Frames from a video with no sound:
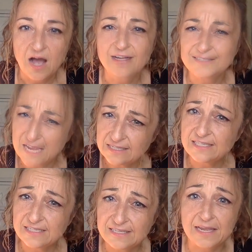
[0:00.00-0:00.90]
I tend
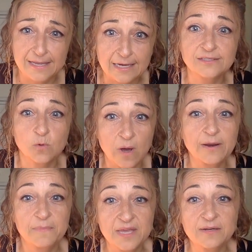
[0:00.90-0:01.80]
to say yes quite
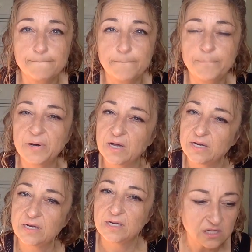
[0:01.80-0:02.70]
a bit, but
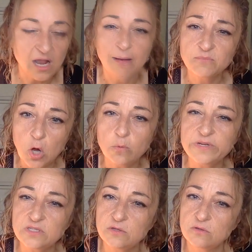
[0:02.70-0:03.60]
I'm
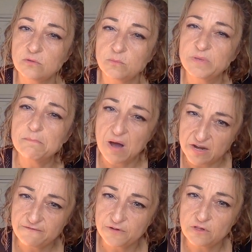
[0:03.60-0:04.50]
going to be
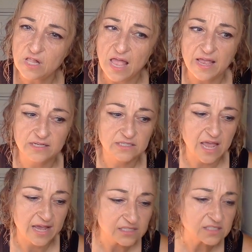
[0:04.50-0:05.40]
mindful and
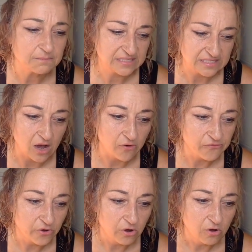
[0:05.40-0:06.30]
ask
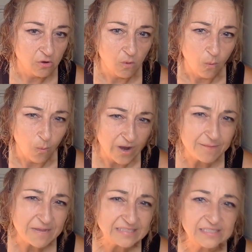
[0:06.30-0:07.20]
myself, what
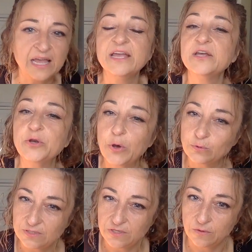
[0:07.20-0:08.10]
am I saying
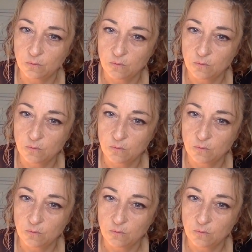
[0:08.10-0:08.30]
no to?